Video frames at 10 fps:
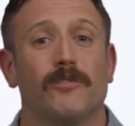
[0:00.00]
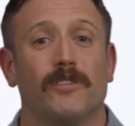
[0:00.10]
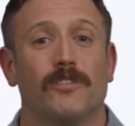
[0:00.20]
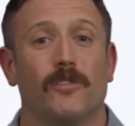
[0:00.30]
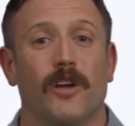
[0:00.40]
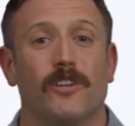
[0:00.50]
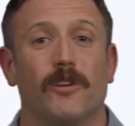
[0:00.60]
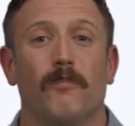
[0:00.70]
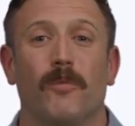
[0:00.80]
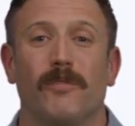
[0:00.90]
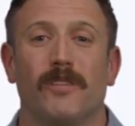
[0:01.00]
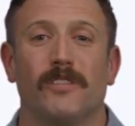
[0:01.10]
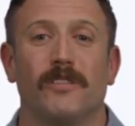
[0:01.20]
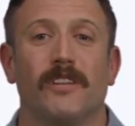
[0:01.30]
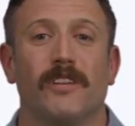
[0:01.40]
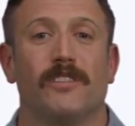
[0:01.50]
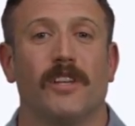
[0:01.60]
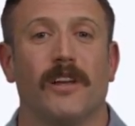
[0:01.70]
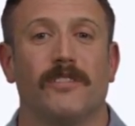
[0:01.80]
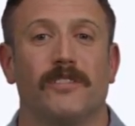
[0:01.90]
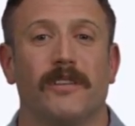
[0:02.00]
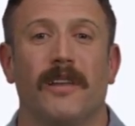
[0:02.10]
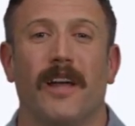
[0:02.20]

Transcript: of instruction previously discussed,